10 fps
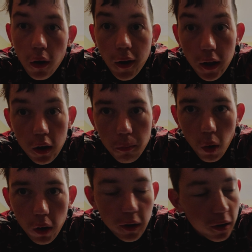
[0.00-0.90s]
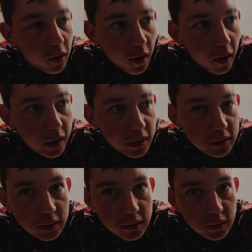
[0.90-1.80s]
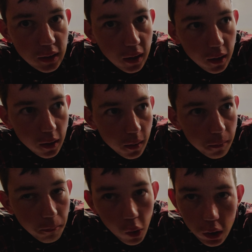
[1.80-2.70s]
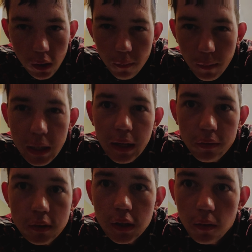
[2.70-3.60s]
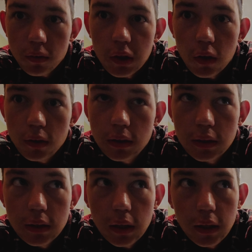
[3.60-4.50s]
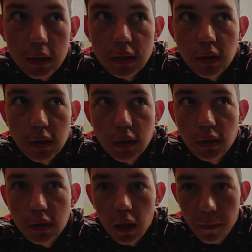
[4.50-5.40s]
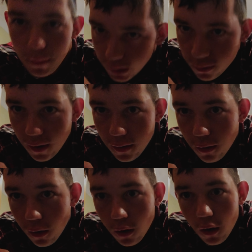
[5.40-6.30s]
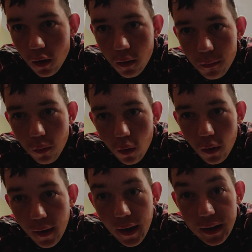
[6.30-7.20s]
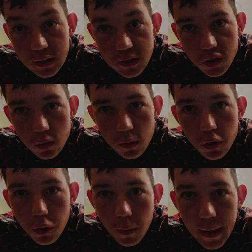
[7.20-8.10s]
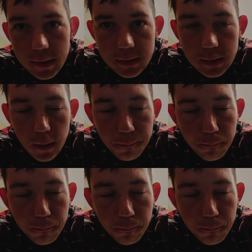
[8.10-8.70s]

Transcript: Okay, good morning. It's the morning of my Leaving Cert results. It's a big day for any student who gets them.